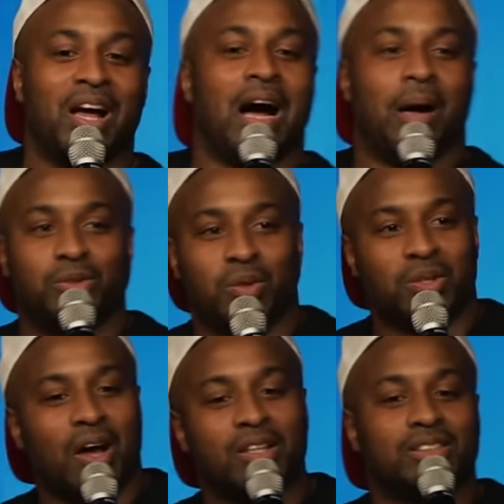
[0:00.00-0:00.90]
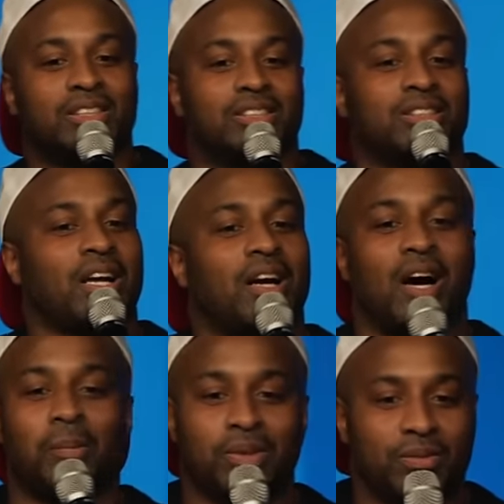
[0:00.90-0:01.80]
I'm doing all these things to try to
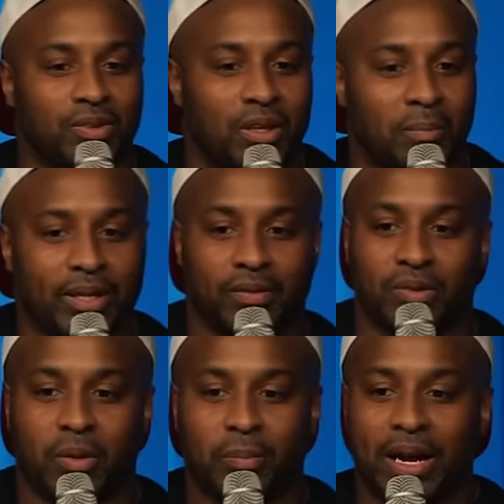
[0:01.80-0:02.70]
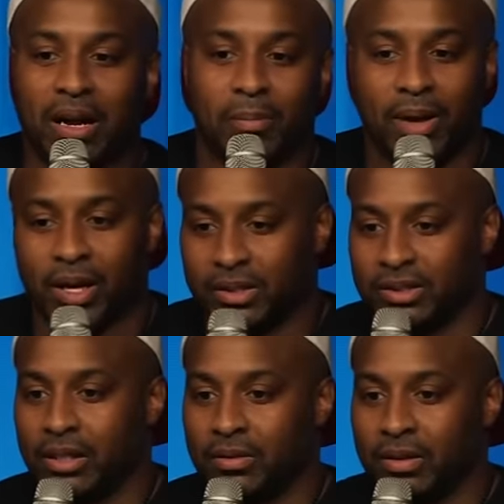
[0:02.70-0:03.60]
uplift her and make her feel better about
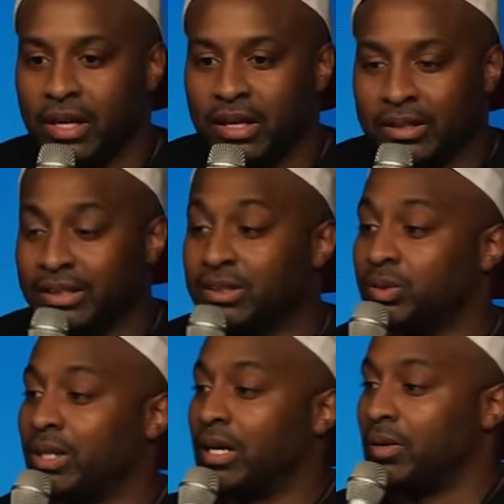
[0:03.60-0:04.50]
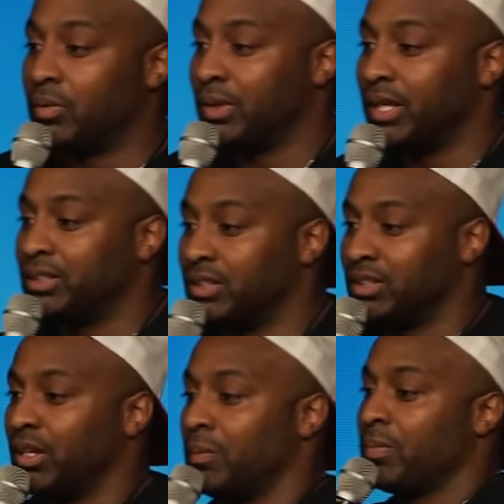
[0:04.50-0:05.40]
herself. This was our
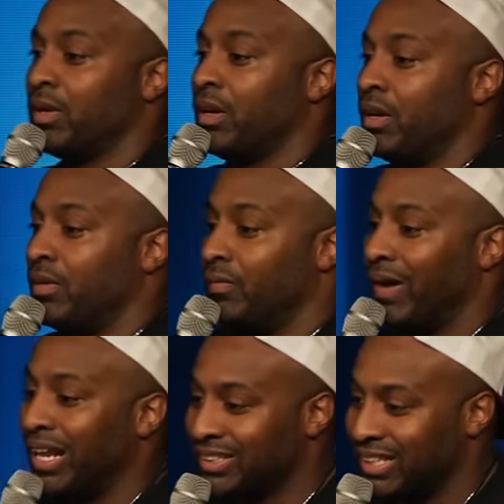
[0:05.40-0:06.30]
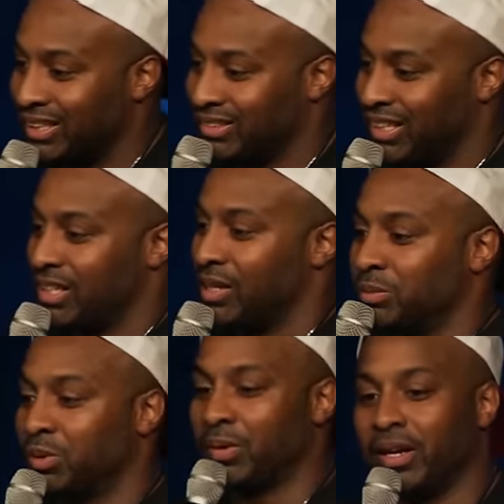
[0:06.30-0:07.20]
relationship. Valentine's Day comes
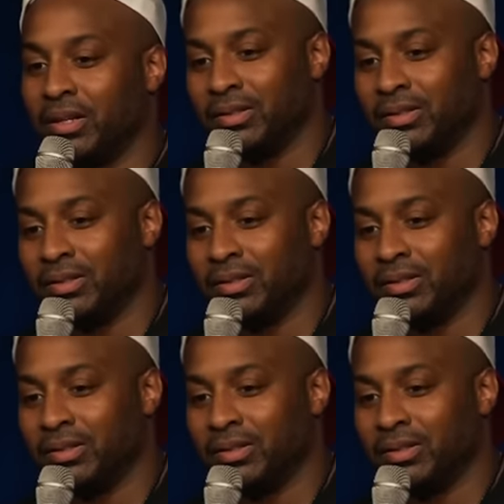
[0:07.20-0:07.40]
around.